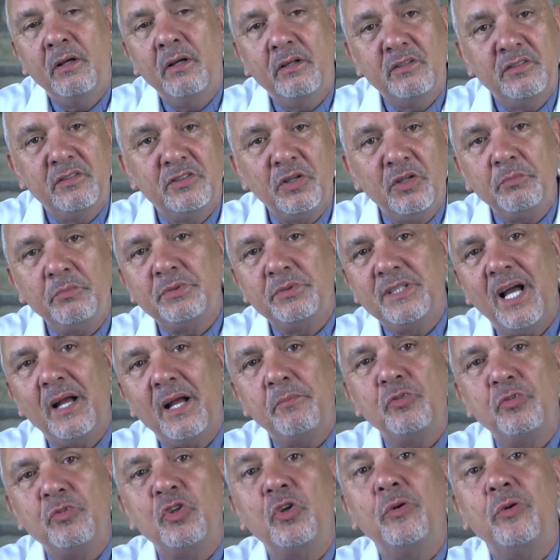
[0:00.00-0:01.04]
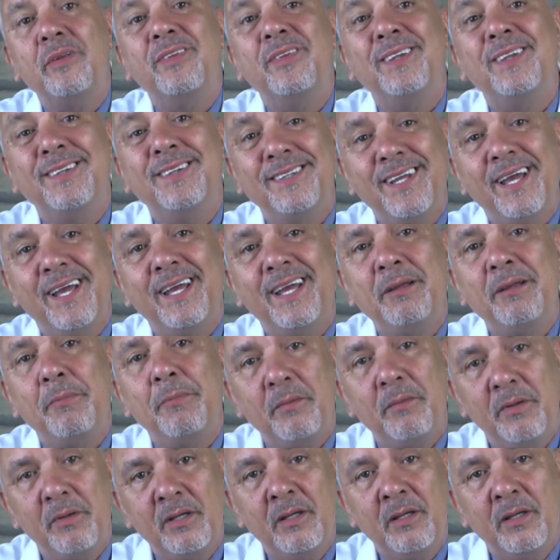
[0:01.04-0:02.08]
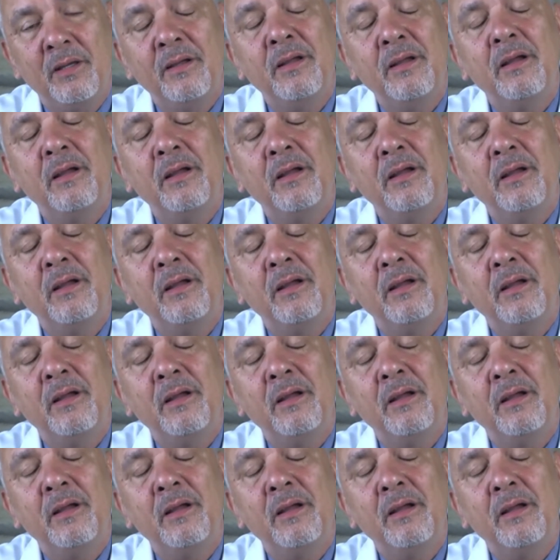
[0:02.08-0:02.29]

Sometime during the day, maybe.